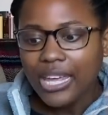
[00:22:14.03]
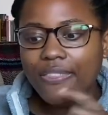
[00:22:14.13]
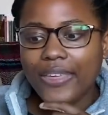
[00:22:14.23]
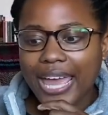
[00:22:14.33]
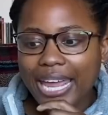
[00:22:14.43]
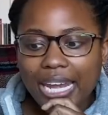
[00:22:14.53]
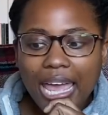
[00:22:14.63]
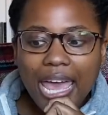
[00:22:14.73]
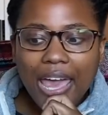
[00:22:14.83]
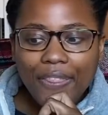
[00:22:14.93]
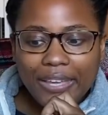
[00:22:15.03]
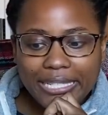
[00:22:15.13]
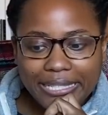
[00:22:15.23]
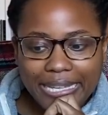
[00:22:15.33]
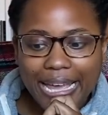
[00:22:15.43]
Then they
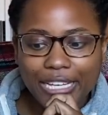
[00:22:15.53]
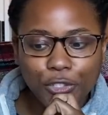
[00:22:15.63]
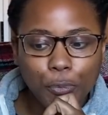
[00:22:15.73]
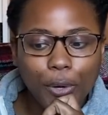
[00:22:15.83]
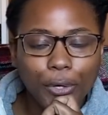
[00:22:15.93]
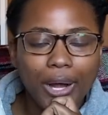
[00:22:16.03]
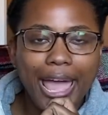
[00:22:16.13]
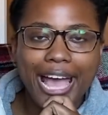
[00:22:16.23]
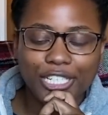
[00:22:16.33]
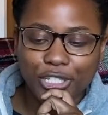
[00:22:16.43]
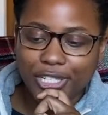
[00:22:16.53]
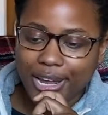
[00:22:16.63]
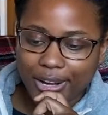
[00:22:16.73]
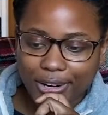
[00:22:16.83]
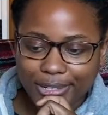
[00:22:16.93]
said Twitter
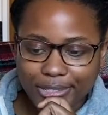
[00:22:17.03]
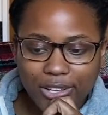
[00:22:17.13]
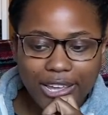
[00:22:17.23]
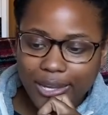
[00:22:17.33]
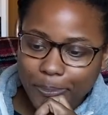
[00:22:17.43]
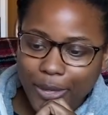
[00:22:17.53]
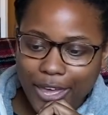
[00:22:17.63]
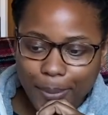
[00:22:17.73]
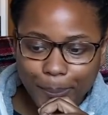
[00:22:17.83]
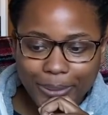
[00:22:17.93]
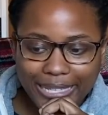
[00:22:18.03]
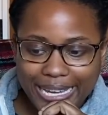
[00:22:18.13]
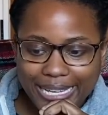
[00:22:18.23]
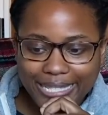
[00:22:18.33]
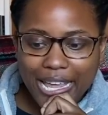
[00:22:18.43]
agitators, like, ma'am,
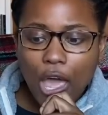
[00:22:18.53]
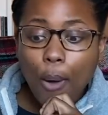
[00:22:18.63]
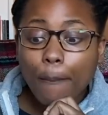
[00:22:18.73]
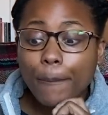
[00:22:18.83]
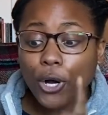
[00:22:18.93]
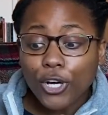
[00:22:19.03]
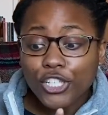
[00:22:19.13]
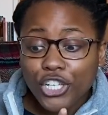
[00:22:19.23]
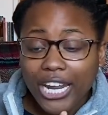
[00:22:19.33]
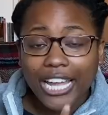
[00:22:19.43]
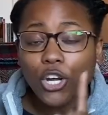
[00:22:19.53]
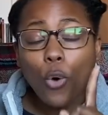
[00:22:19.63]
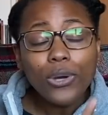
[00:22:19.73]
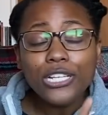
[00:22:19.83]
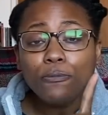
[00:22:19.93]
please. Purging. No
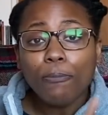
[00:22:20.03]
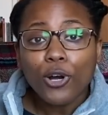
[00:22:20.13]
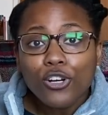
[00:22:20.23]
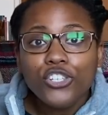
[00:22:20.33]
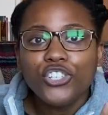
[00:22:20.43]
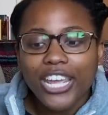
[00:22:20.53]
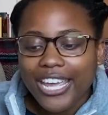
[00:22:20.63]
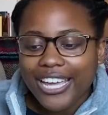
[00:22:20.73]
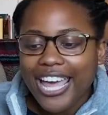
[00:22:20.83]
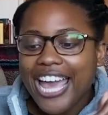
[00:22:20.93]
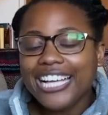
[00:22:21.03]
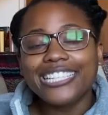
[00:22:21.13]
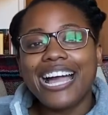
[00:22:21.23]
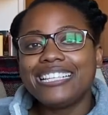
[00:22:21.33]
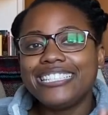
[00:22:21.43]
one is purging
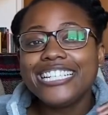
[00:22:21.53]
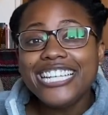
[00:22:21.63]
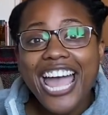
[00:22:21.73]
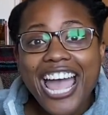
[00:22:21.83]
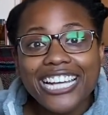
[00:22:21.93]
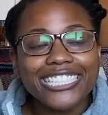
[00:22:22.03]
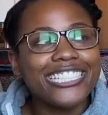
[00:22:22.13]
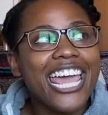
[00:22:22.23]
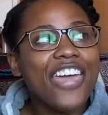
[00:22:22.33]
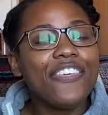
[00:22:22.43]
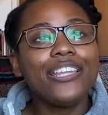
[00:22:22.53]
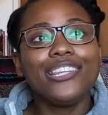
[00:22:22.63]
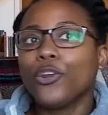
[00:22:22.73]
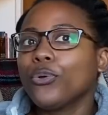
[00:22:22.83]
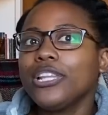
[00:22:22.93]
classic text. They
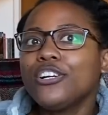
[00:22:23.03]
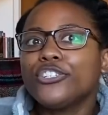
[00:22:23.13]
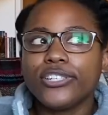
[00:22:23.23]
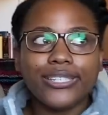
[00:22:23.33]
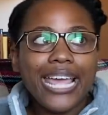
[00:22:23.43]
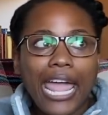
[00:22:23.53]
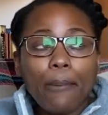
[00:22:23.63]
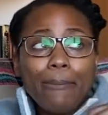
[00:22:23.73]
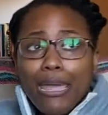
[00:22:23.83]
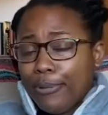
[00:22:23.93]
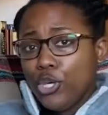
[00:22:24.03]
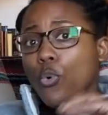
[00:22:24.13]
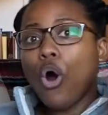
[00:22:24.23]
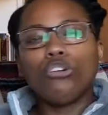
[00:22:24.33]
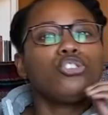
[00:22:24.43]
literally are just saying, maybe you
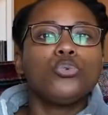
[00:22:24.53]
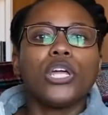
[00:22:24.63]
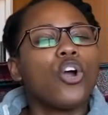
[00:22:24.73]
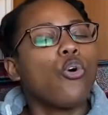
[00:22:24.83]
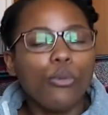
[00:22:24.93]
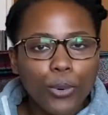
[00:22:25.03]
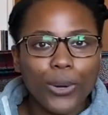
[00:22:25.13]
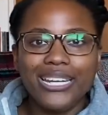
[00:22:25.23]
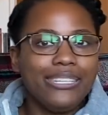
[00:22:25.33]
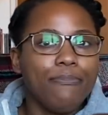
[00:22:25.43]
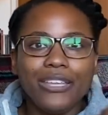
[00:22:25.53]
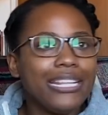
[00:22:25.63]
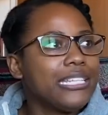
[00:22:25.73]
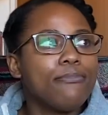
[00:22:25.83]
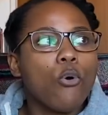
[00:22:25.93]
also incorporate something
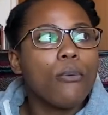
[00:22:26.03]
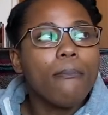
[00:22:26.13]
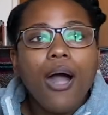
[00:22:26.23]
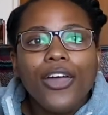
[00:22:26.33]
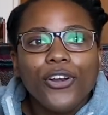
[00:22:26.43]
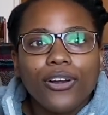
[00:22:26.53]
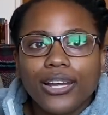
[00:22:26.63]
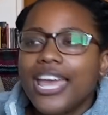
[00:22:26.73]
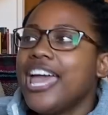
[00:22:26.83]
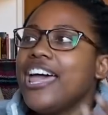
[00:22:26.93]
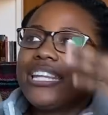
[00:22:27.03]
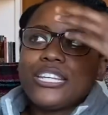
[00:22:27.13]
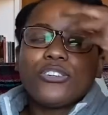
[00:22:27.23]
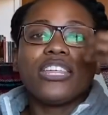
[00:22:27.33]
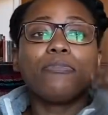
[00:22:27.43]
that's more modern.
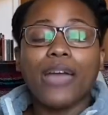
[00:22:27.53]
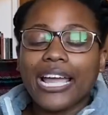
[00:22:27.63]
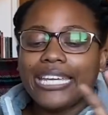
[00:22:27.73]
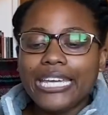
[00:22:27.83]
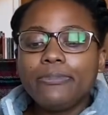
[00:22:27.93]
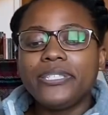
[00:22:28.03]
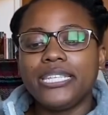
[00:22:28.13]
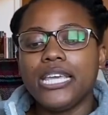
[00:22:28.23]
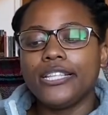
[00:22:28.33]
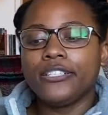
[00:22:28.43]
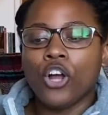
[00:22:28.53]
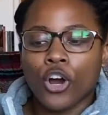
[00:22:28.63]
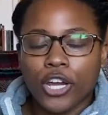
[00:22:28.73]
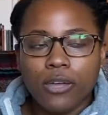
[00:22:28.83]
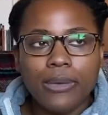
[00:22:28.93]
Look, they, I keep seeing this
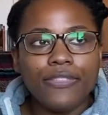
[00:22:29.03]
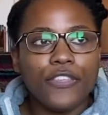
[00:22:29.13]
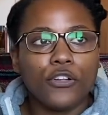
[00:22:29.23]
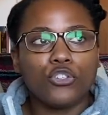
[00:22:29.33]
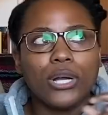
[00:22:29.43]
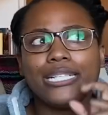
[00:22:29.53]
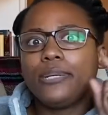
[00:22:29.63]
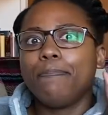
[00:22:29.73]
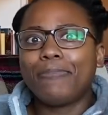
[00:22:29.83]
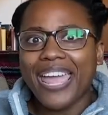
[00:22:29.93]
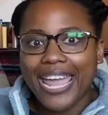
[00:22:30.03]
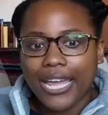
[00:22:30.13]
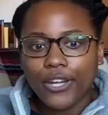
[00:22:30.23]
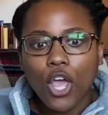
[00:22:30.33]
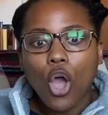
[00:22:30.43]
argument that they're trying to
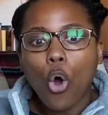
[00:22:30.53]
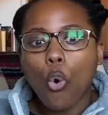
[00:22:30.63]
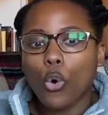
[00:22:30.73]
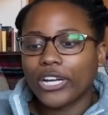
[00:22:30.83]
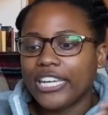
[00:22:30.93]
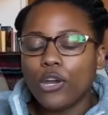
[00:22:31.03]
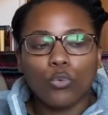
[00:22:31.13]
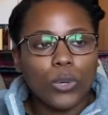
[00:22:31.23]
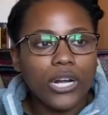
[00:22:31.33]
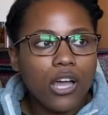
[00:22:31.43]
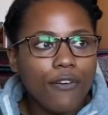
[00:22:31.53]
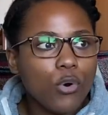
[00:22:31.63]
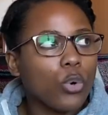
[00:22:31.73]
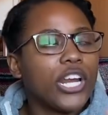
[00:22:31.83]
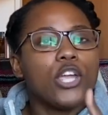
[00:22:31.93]
ban or get rid of
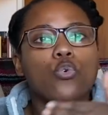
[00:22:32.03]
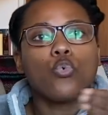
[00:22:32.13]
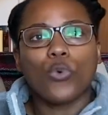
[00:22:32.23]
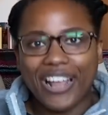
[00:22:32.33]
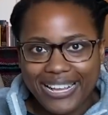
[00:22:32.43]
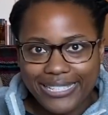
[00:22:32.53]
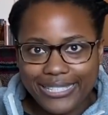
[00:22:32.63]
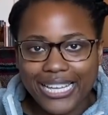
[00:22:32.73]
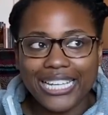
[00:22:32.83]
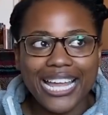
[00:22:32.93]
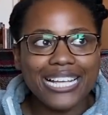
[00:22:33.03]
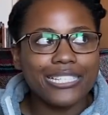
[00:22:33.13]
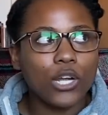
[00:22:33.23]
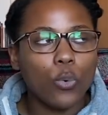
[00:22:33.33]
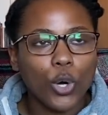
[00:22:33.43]
or erase
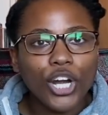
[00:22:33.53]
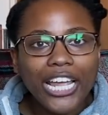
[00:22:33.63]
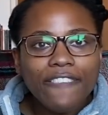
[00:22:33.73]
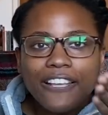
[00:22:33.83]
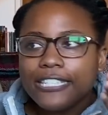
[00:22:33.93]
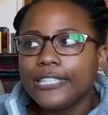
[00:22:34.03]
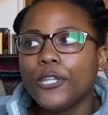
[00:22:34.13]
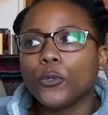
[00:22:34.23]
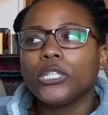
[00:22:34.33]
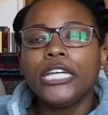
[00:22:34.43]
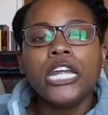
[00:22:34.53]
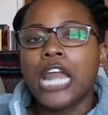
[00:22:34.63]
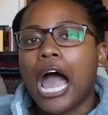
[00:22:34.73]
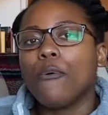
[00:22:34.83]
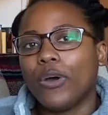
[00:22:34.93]
classic work, and that's literally
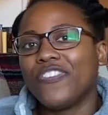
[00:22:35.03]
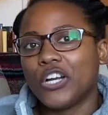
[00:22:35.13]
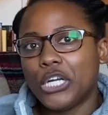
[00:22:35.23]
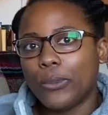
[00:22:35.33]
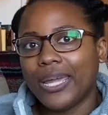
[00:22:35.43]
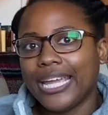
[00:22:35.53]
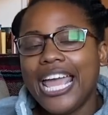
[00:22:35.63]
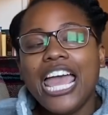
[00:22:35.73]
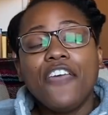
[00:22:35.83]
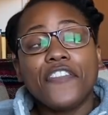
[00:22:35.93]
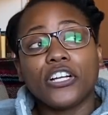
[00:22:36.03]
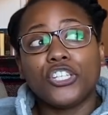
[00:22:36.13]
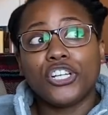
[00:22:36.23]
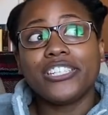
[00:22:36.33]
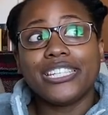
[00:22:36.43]
not what they're doing. They're
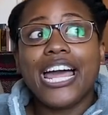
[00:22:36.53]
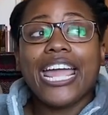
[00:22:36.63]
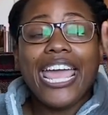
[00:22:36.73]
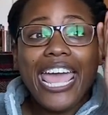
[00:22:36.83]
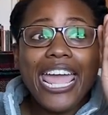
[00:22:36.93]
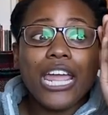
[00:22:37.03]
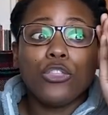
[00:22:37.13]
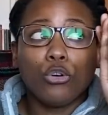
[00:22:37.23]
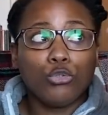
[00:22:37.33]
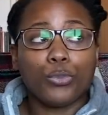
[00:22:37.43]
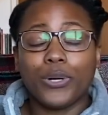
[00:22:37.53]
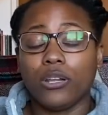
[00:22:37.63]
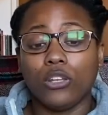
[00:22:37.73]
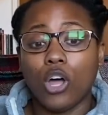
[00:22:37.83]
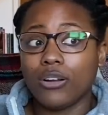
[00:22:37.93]
just like, hey, those were written
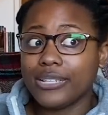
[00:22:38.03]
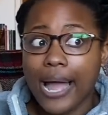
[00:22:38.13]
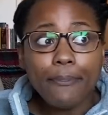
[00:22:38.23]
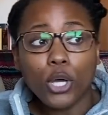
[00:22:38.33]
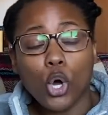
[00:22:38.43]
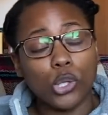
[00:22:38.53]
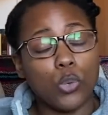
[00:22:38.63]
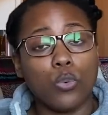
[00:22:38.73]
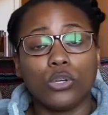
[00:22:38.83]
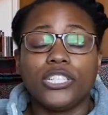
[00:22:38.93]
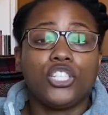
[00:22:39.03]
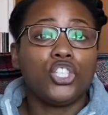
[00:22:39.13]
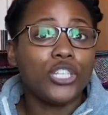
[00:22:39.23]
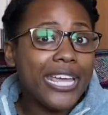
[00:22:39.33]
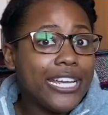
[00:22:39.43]
a long time ago. The world has
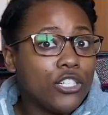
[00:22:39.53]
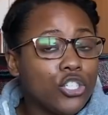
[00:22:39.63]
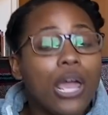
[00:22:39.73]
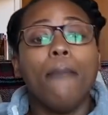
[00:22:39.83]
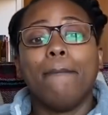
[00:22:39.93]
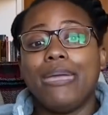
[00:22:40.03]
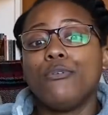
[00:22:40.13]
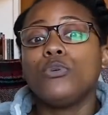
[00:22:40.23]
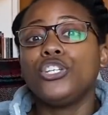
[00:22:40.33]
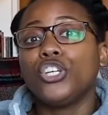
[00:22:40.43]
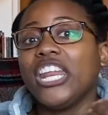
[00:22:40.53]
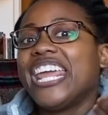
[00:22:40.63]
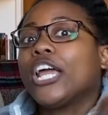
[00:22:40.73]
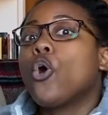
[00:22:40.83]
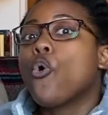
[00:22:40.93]
changed. Maybe we should
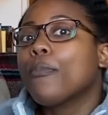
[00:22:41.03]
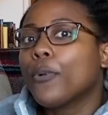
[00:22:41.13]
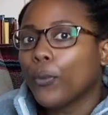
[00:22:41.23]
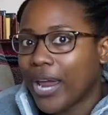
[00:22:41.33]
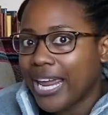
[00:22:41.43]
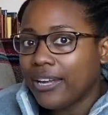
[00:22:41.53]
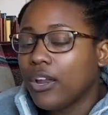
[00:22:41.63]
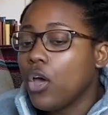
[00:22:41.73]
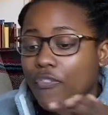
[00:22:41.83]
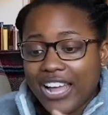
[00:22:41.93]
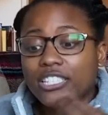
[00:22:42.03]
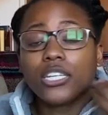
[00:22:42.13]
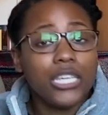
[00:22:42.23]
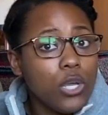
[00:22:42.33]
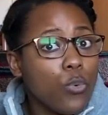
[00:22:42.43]
incorporate. That's a
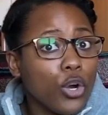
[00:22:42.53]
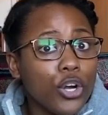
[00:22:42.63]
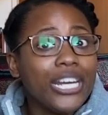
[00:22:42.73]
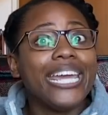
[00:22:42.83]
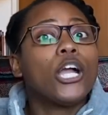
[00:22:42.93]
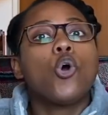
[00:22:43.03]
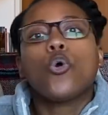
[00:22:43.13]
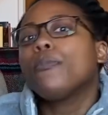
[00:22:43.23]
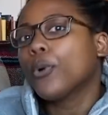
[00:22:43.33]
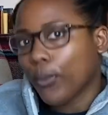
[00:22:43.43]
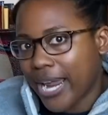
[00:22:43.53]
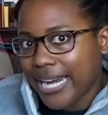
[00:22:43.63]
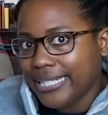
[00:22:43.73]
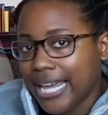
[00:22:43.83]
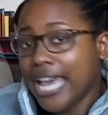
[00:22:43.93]
key word,
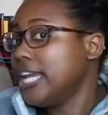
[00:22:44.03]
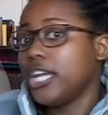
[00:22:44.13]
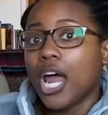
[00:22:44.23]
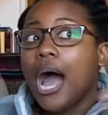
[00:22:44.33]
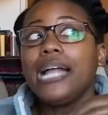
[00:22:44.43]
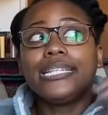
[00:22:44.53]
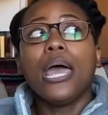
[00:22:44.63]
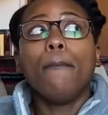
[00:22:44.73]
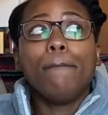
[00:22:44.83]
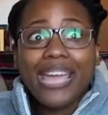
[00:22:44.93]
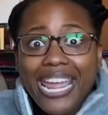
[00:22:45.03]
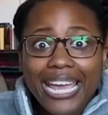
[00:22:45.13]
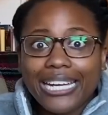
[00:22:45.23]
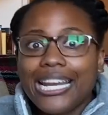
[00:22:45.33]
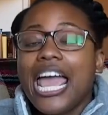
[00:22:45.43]
incorporate, not
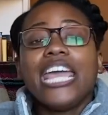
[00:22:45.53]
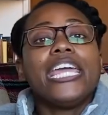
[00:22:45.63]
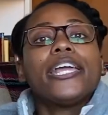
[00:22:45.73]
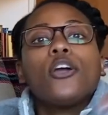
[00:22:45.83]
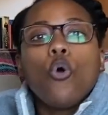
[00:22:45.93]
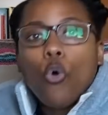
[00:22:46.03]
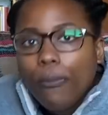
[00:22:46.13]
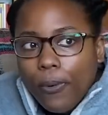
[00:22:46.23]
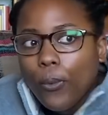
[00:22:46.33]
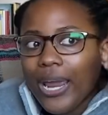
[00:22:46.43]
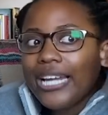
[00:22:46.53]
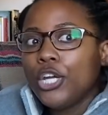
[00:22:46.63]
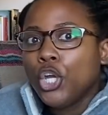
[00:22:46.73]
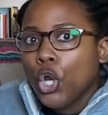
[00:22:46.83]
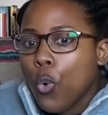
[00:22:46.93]
ban, incorporate
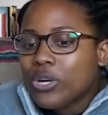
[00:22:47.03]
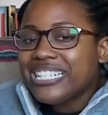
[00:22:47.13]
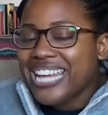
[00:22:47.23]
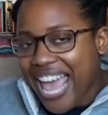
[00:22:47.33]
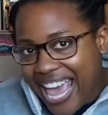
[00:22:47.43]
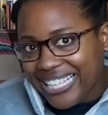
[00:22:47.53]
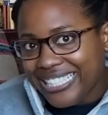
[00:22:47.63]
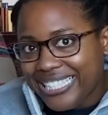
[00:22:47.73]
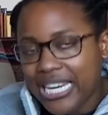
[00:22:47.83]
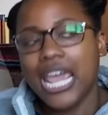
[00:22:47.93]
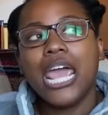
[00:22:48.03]
newer text